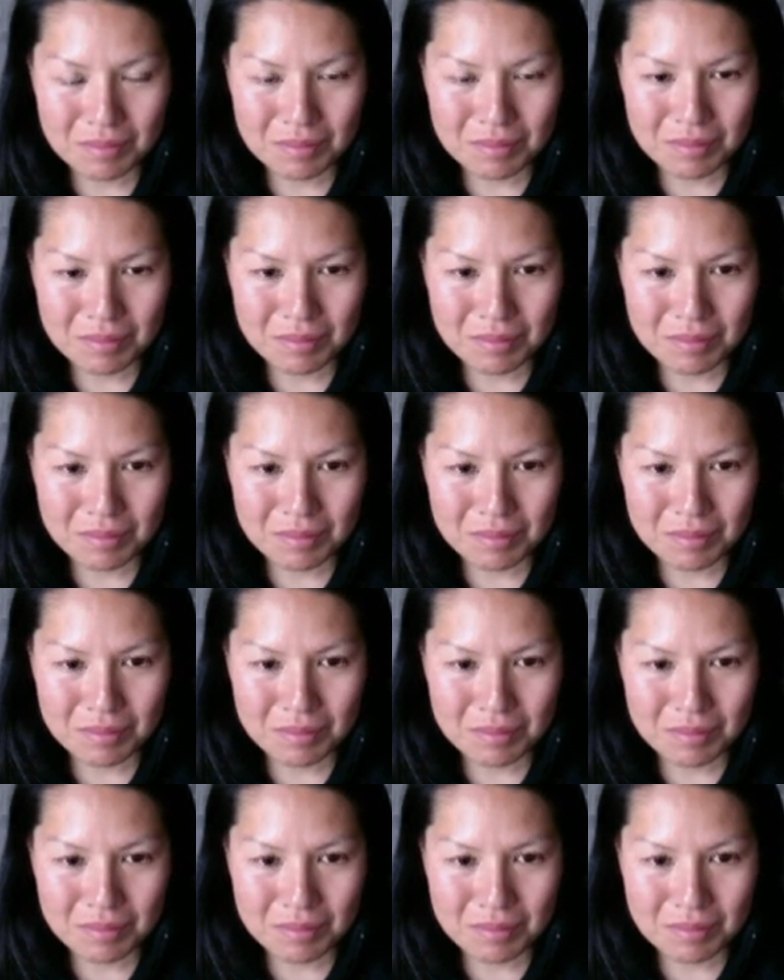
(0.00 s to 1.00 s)

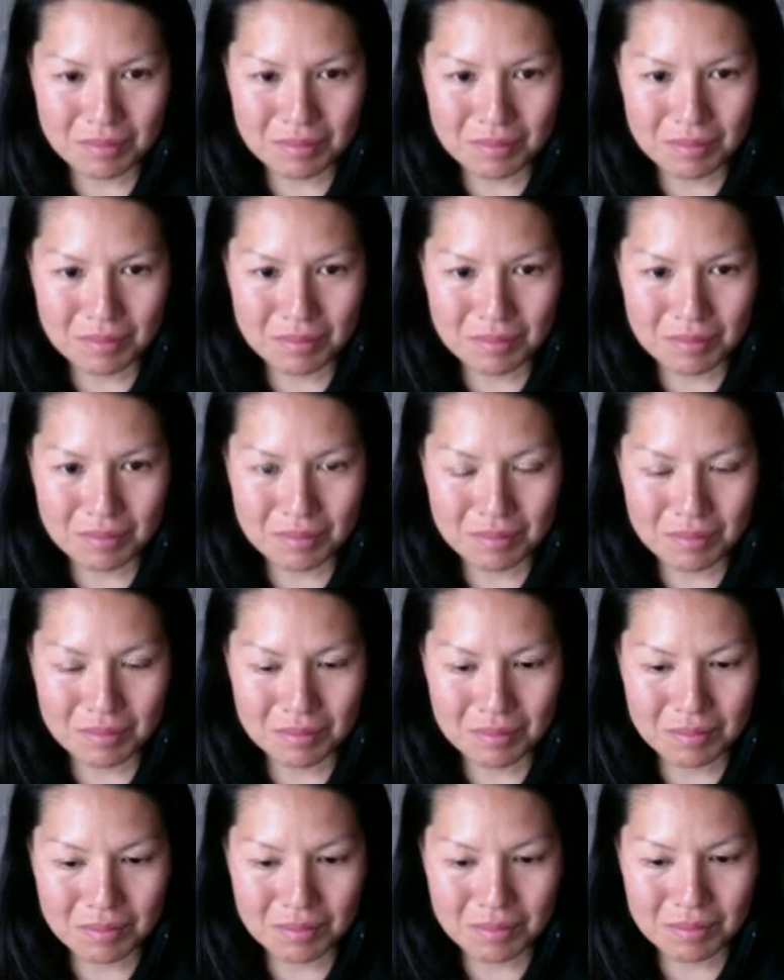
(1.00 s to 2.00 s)

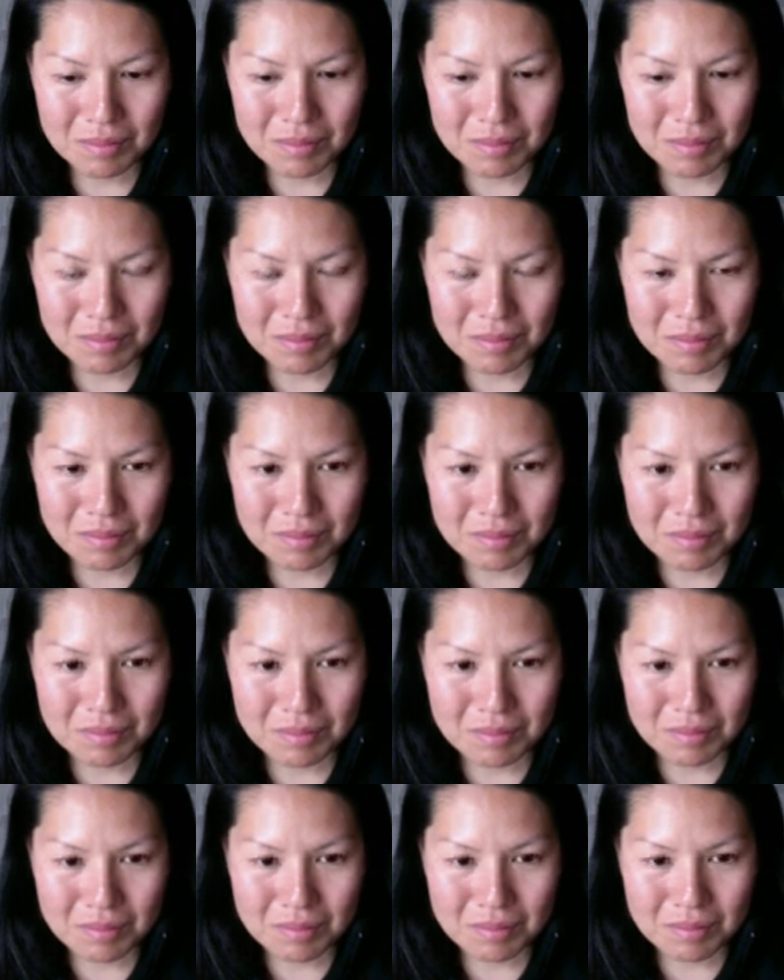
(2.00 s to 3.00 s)

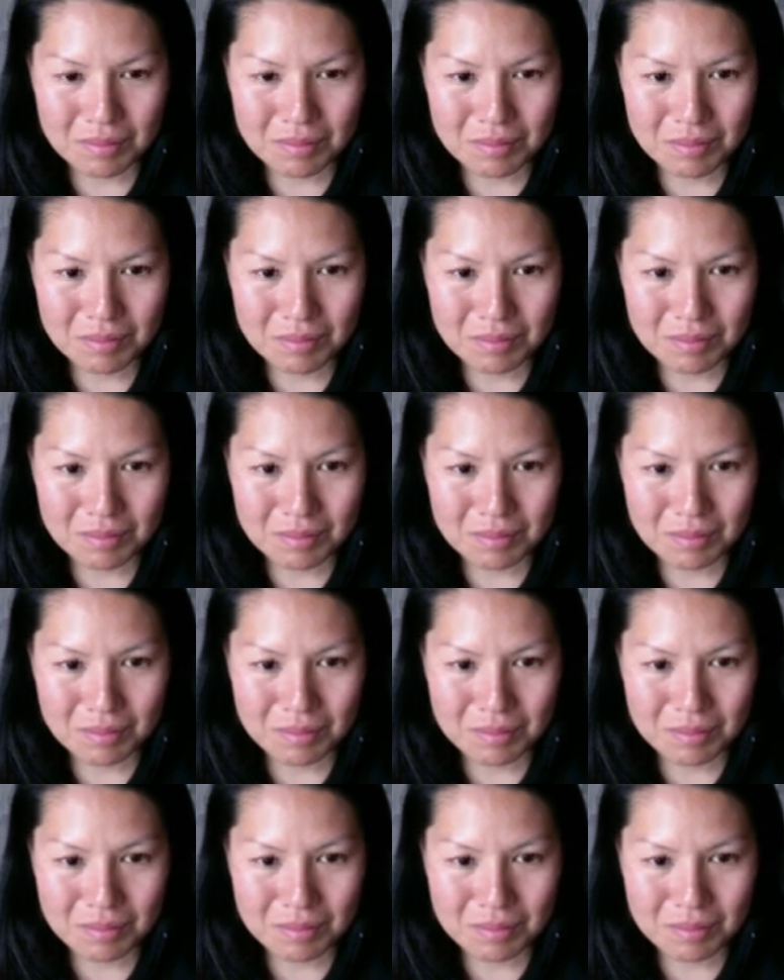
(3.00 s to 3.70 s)
[no speech]